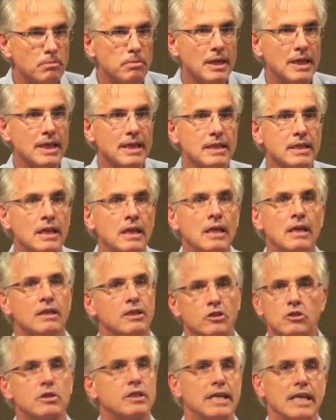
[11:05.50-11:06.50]
to
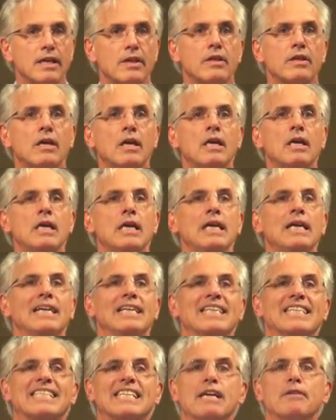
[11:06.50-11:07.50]
death. At
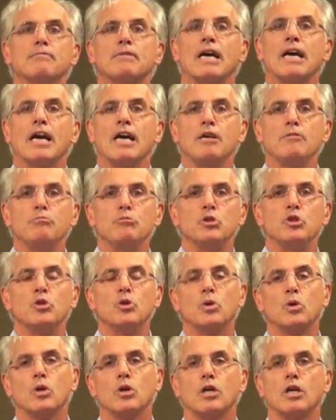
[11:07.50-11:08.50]
the same time,
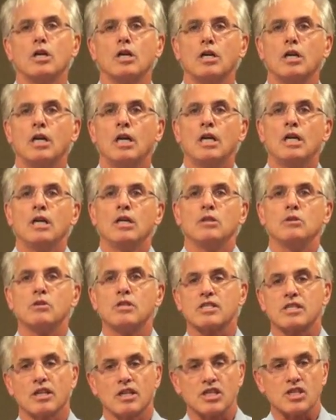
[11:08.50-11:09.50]
you
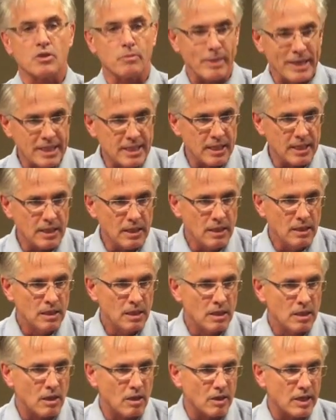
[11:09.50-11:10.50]
start sweating,
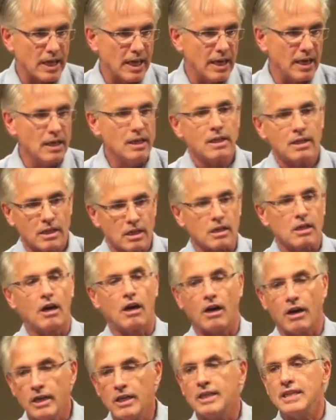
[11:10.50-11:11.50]
okay? The
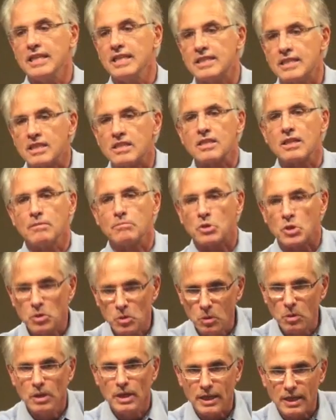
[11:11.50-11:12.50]
car needs some
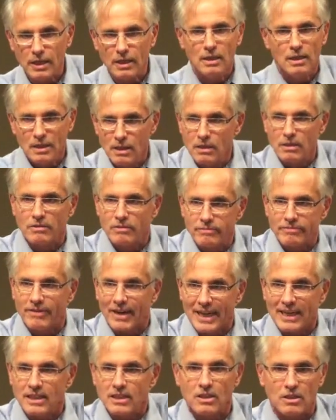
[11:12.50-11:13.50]
cooling,
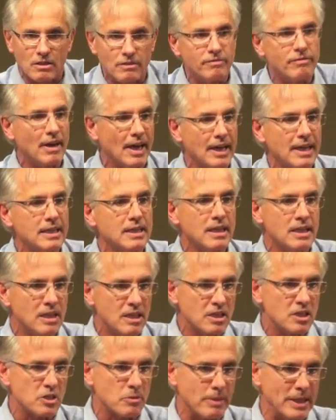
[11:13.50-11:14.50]
fight or flight,
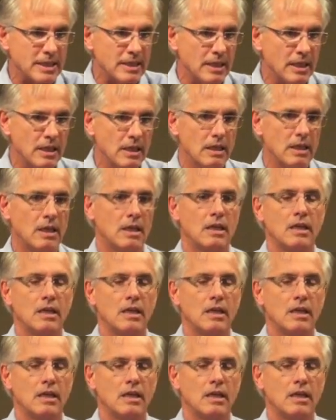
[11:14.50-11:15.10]
sweating.